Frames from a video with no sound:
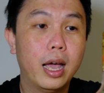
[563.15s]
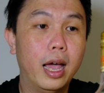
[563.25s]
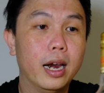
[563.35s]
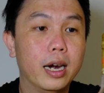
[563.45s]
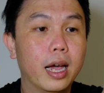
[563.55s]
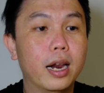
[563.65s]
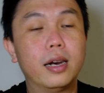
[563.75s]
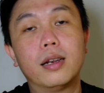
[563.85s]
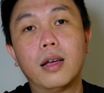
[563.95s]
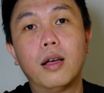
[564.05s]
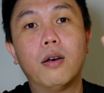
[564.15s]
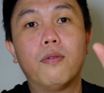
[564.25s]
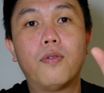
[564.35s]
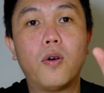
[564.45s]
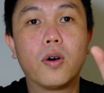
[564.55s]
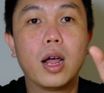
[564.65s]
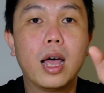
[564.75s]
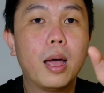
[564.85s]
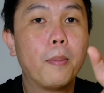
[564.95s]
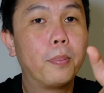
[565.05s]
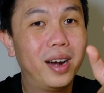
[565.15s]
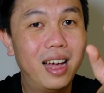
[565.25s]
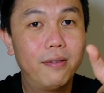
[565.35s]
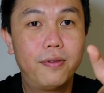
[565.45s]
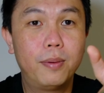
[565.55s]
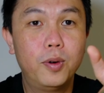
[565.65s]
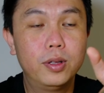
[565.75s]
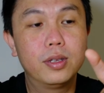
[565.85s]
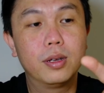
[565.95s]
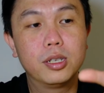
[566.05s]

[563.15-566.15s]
and then for Blanc Vermouth,